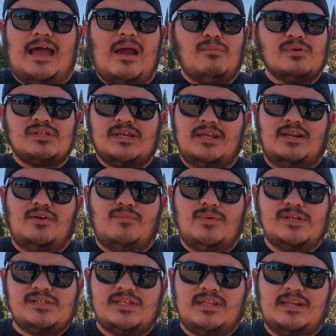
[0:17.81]
I was gonna
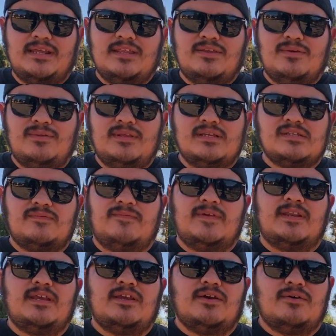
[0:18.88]
originally do this
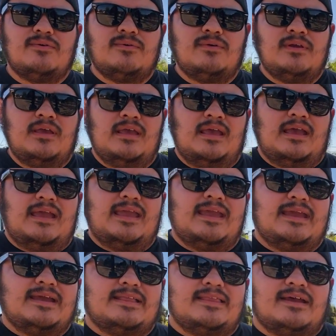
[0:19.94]
video
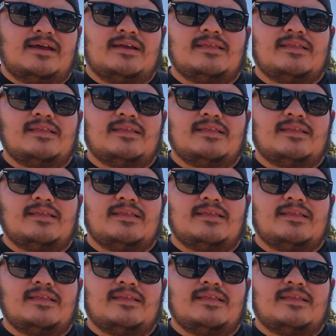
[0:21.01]
and